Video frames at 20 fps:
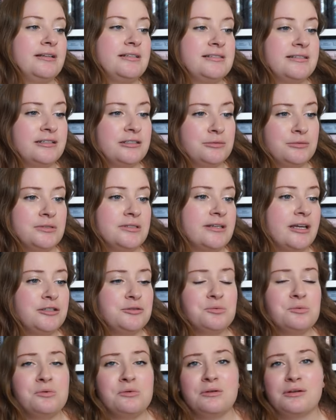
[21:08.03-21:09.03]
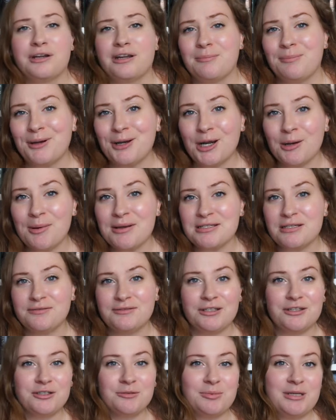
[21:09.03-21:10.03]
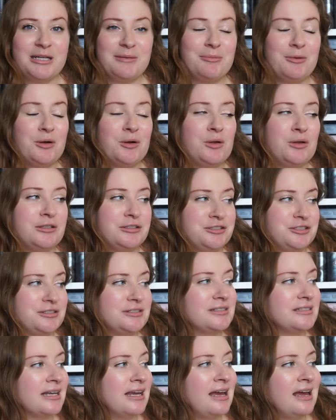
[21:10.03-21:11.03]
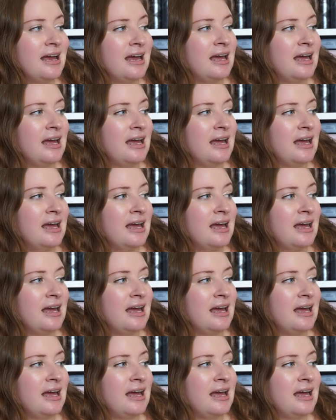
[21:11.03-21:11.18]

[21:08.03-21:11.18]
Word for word: to stick to a schedule and comparing myself to other people and just